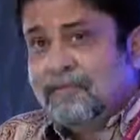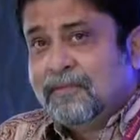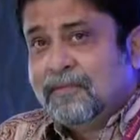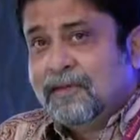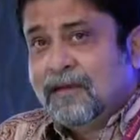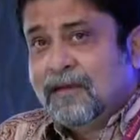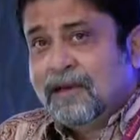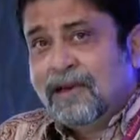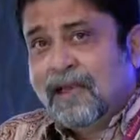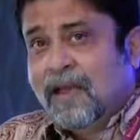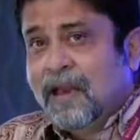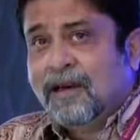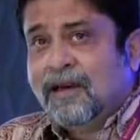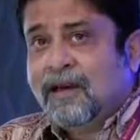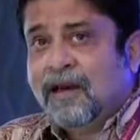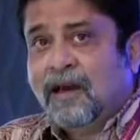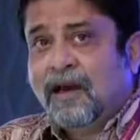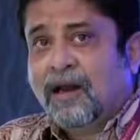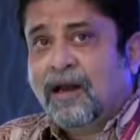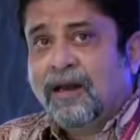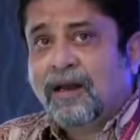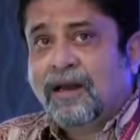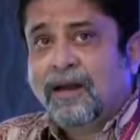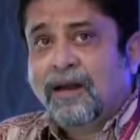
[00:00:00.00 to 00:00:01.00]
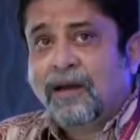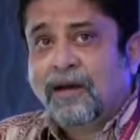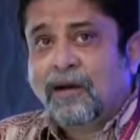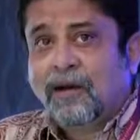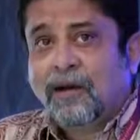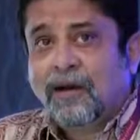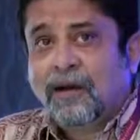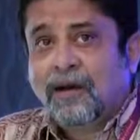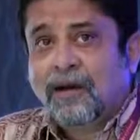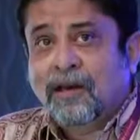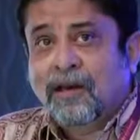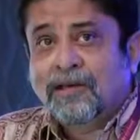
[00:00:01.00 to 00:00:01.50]
again, I
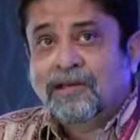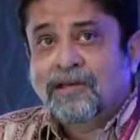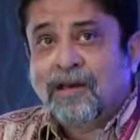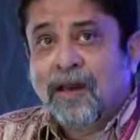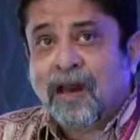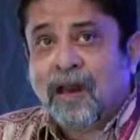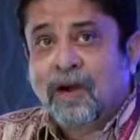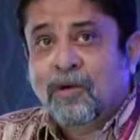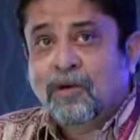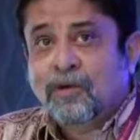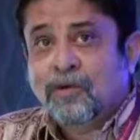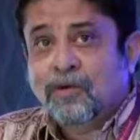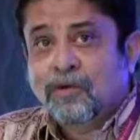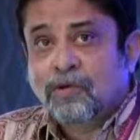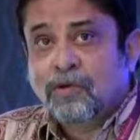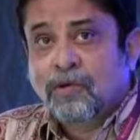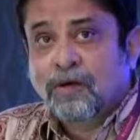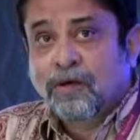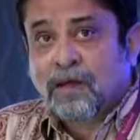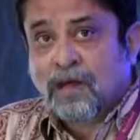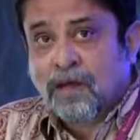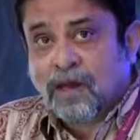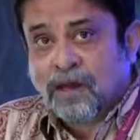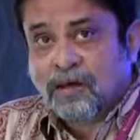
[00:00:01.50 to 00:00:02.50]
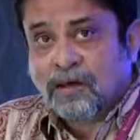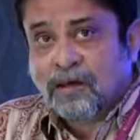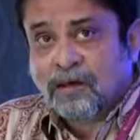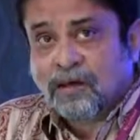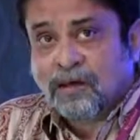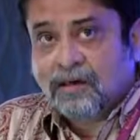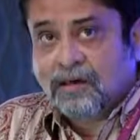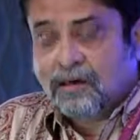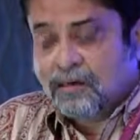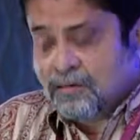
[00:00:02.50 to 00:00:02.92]
cannot teach how to learn.